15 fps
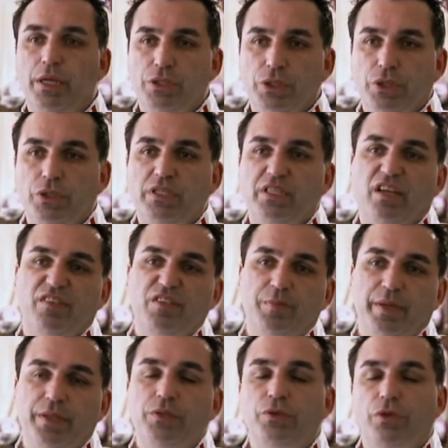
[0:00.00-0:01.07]
enjoy yourself,
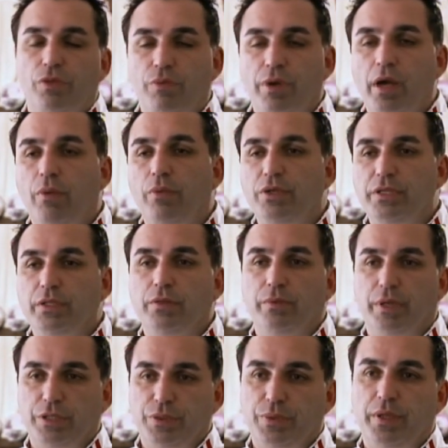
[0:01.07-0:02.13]
spend two, three hours in a
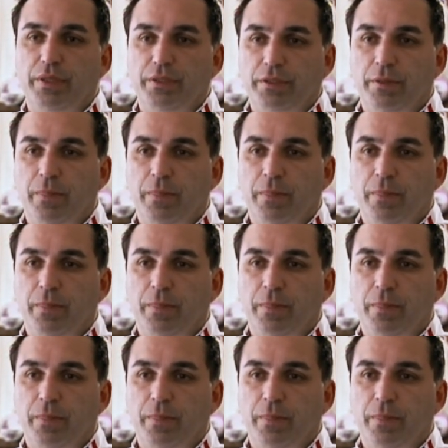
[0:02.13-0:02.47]
restaurant.